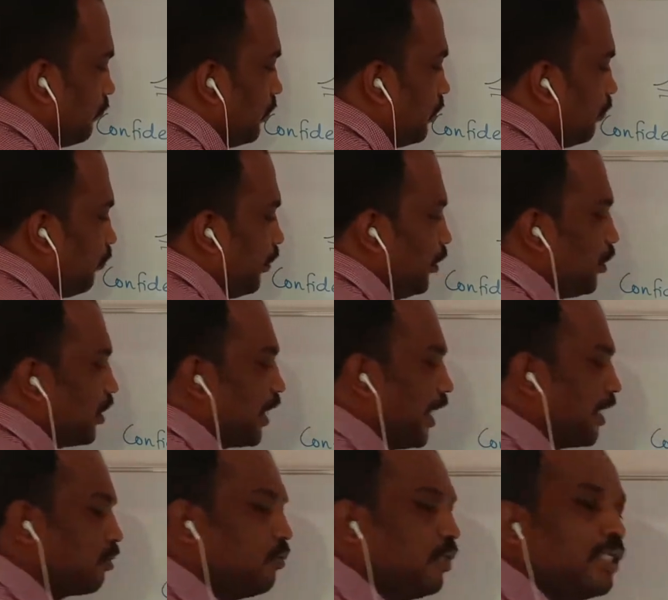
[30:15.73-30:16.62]
When you
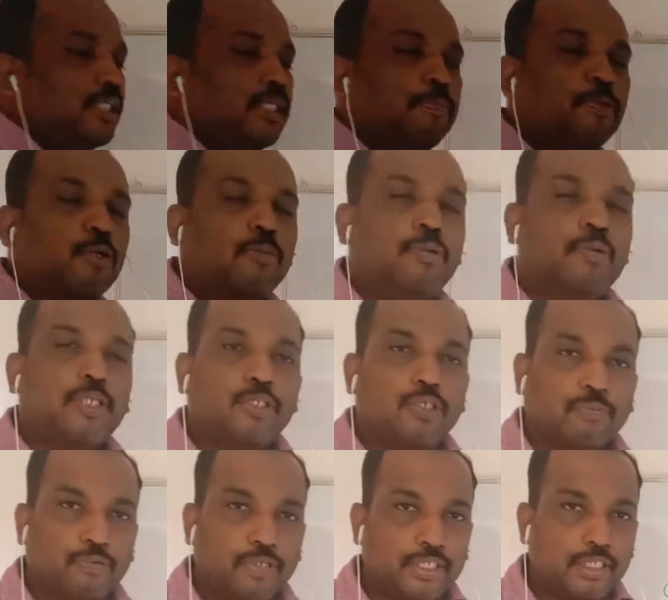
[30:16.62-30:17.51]
calculate the probability
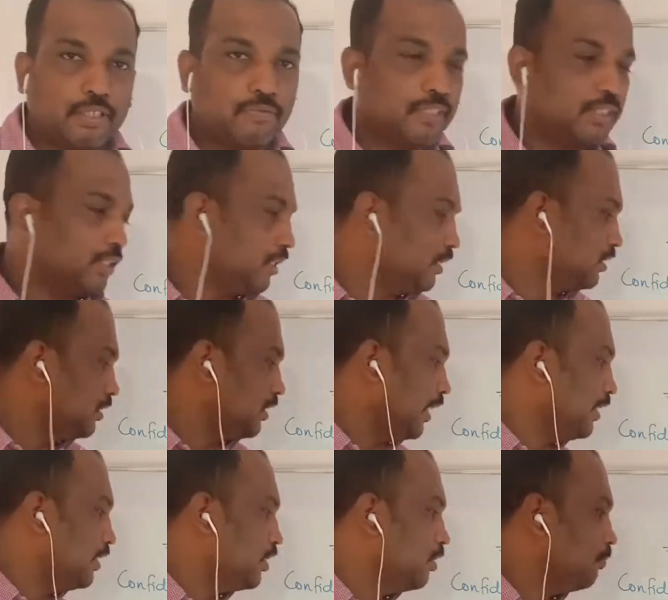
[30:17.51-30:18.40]
of an event, it is
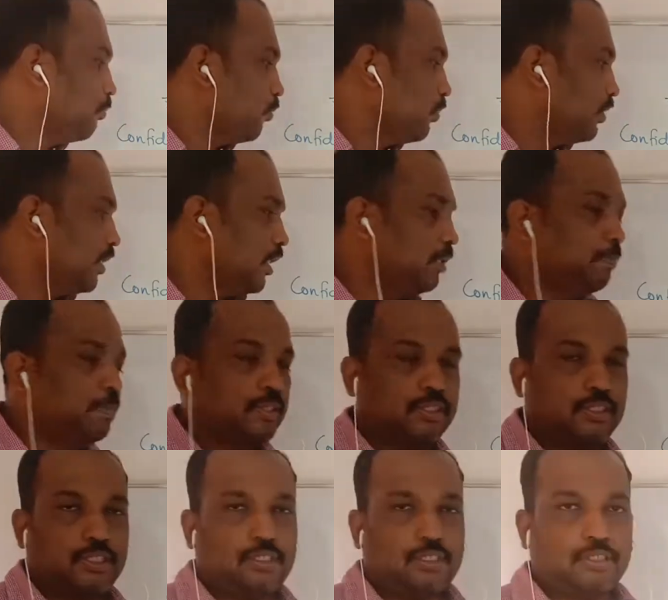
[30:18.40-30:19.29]
19.8%.